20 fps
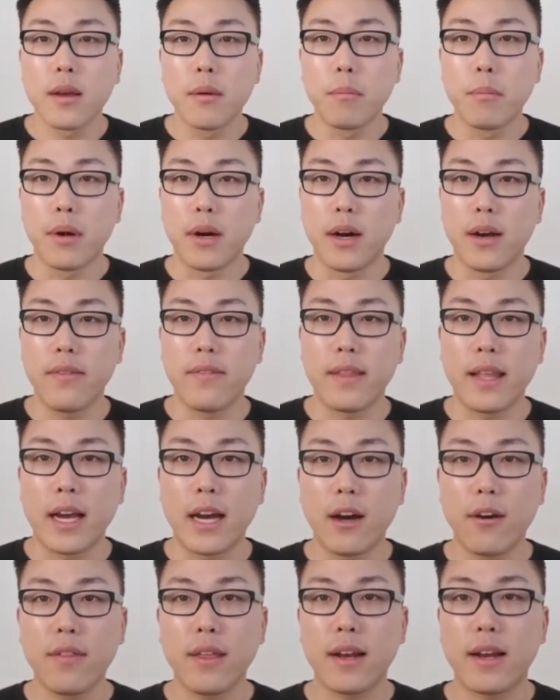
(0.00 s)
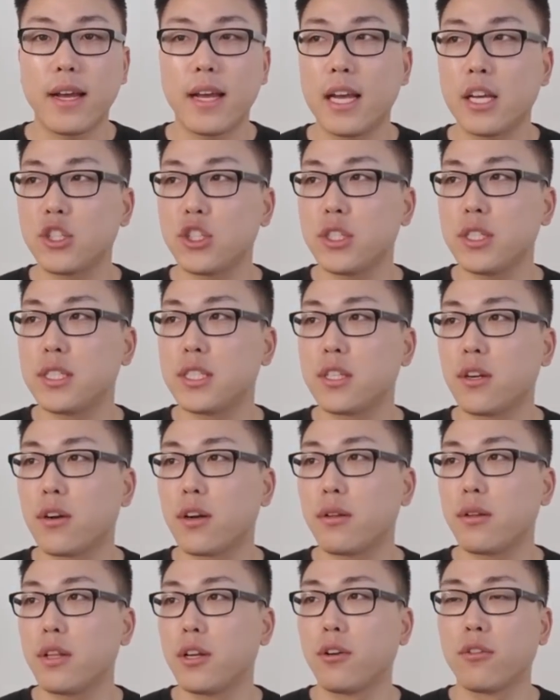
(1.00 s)
But now that I actually
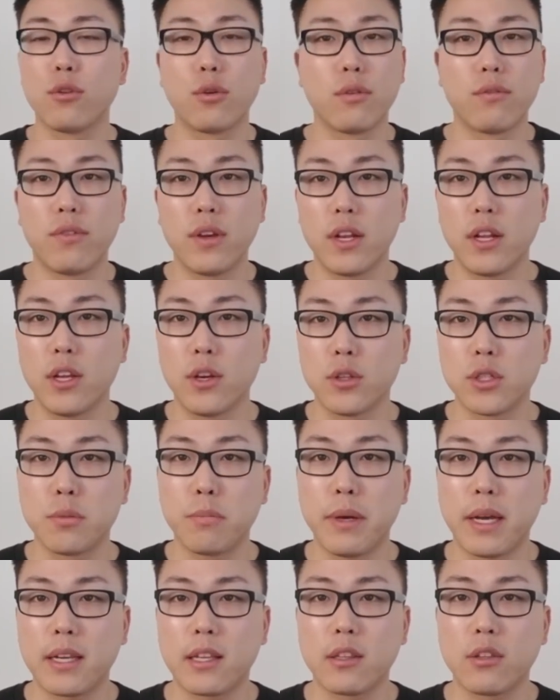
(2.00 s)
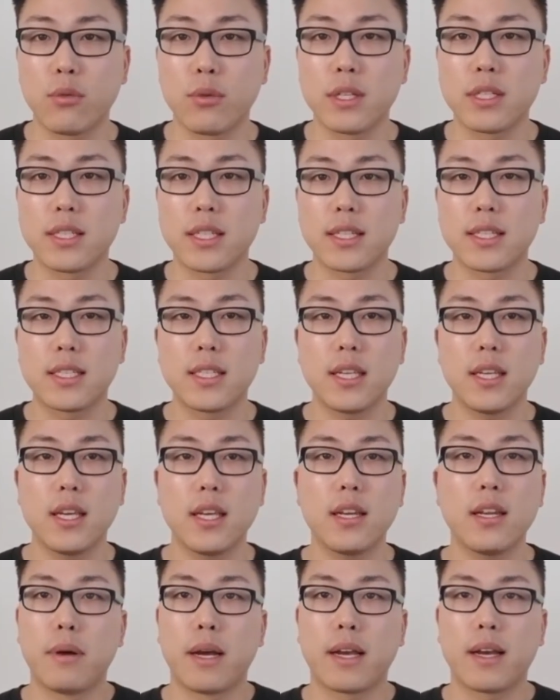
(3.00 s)
started, you know, doing videos back in
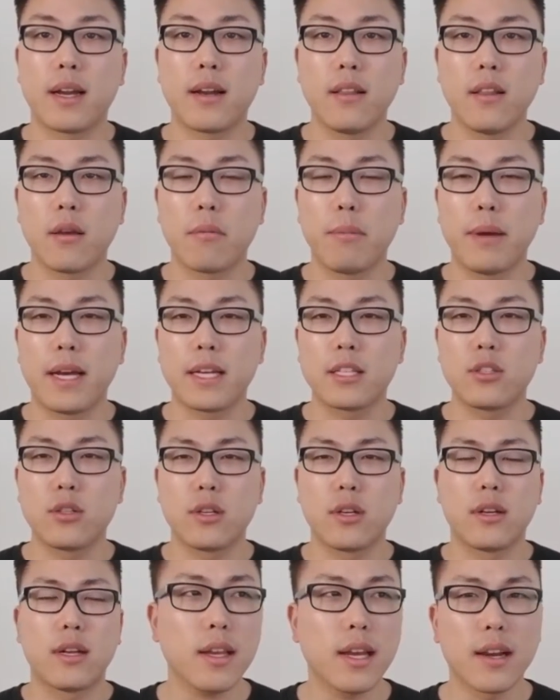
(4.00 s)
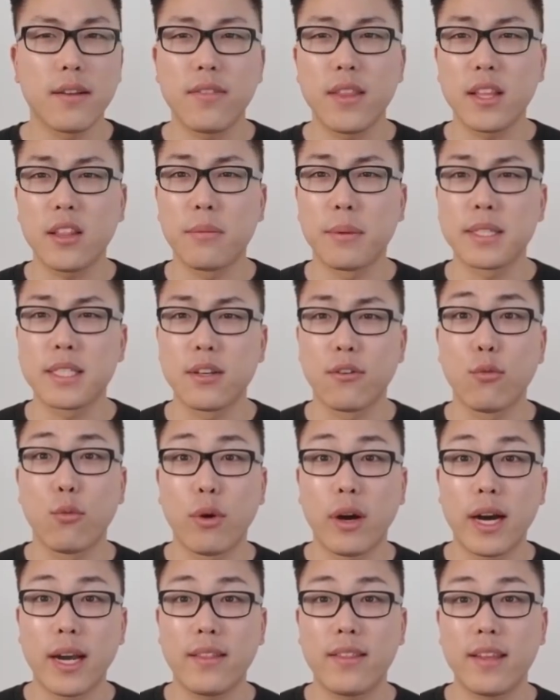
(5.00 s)
2016, I kind of look back to it and I kind of think to myself,
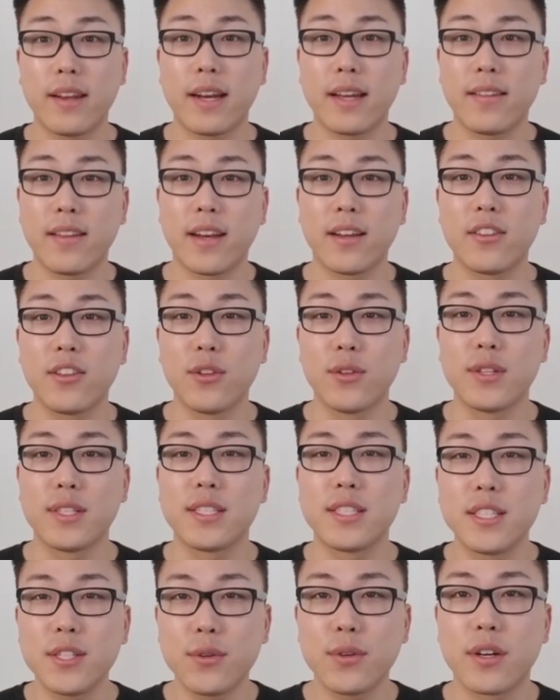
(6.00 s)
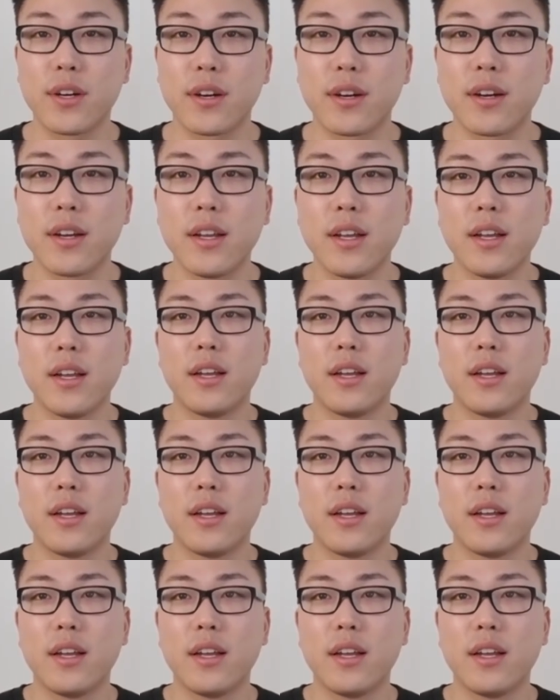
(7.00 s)
why did I not do this sooner?